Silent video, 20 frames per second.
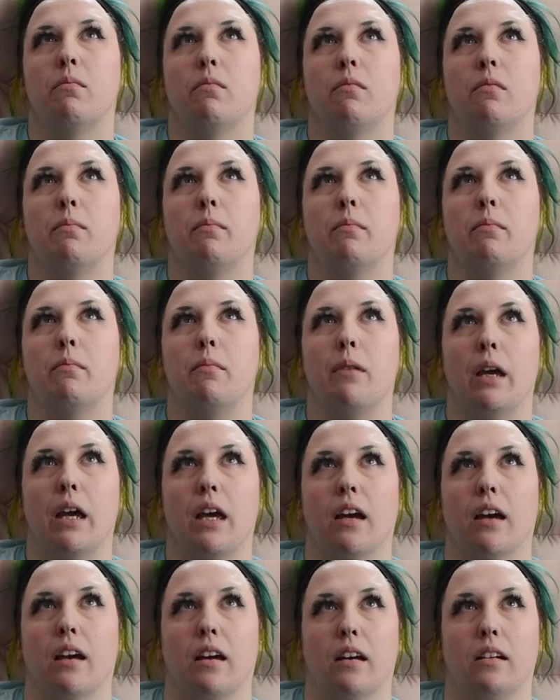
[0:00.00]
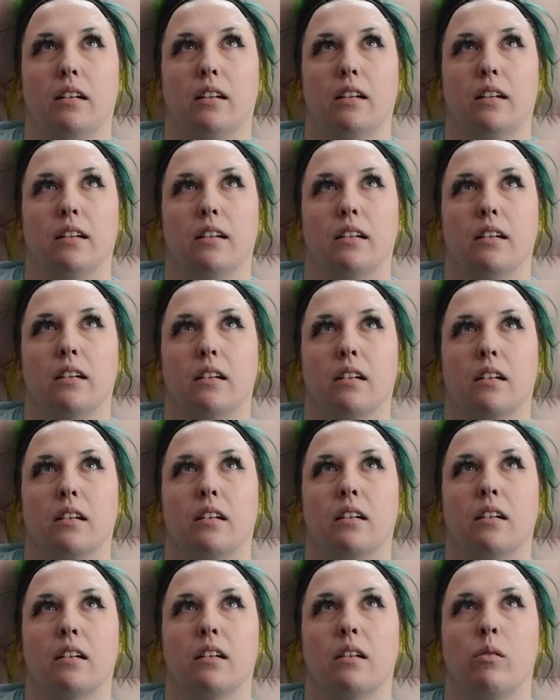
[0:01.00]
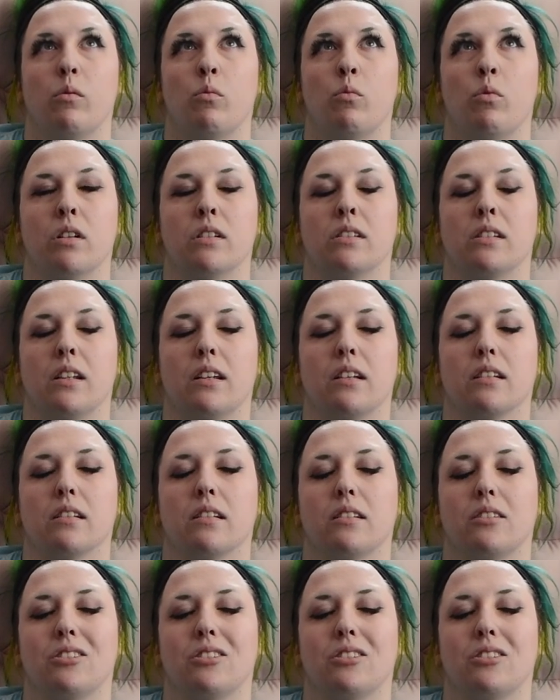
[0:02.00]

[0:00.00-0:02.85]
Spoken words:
man, was it